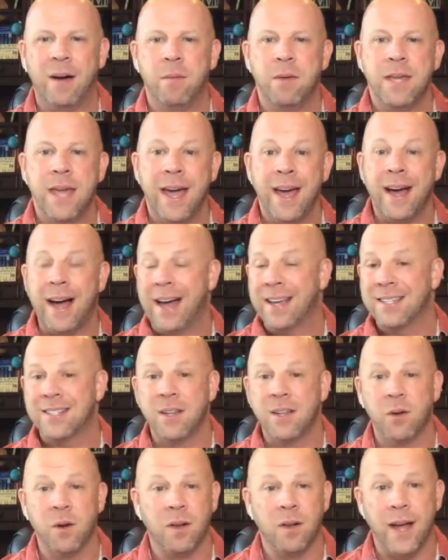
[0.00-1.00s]
Yeah, I
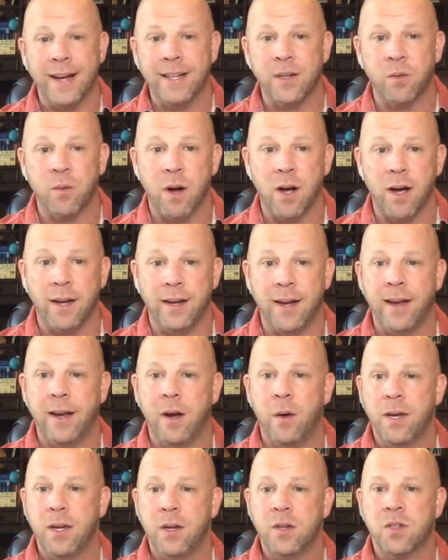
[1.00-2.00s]
still don't like to run. I
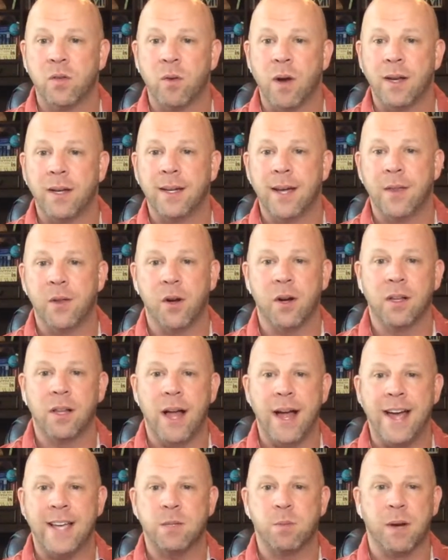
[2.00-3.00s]
know we used to run together in
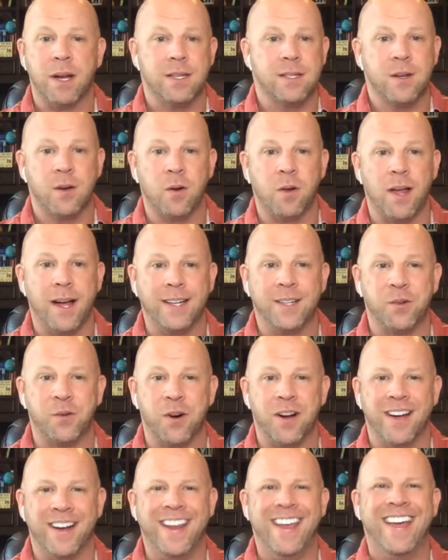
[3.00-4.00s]
class, but I still don't like to
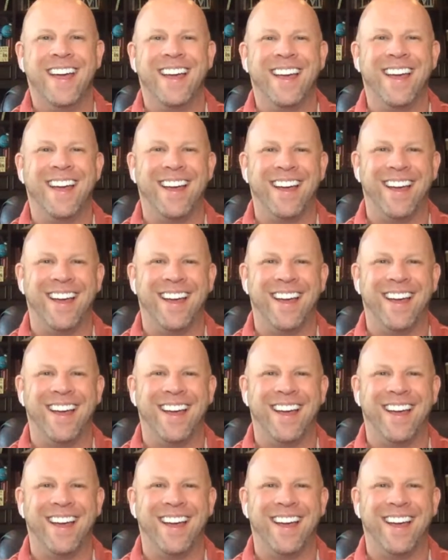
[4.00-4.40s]
run.